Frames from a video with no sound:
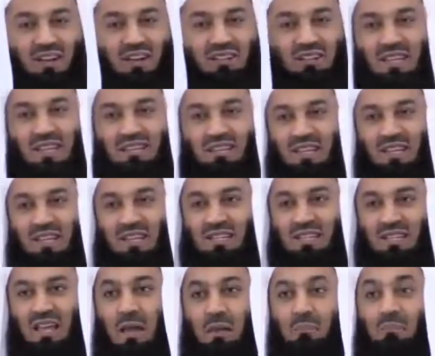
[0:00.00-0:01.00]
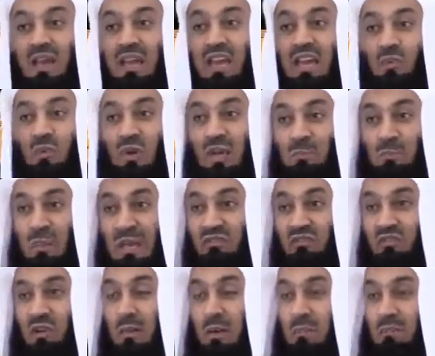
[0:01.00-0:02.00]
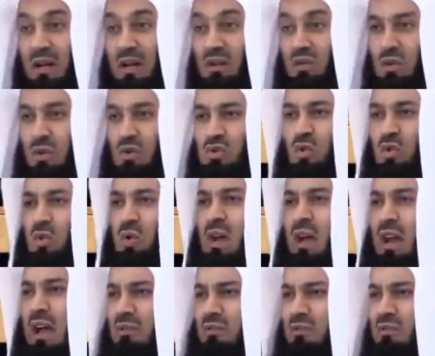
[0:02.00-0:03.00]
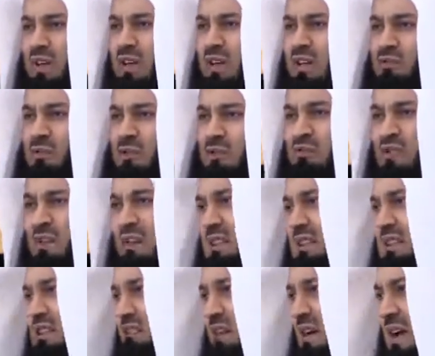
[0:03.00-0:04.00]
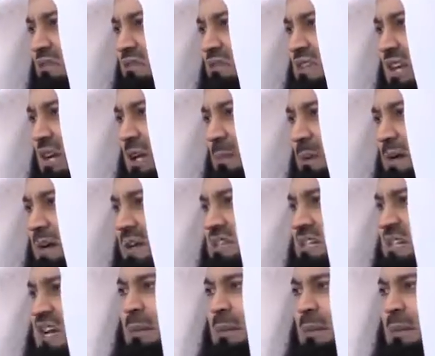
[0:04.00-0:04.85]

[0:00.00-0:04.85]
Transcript: grant us ease. May we be from among those who love fulfilling the five daily prayers.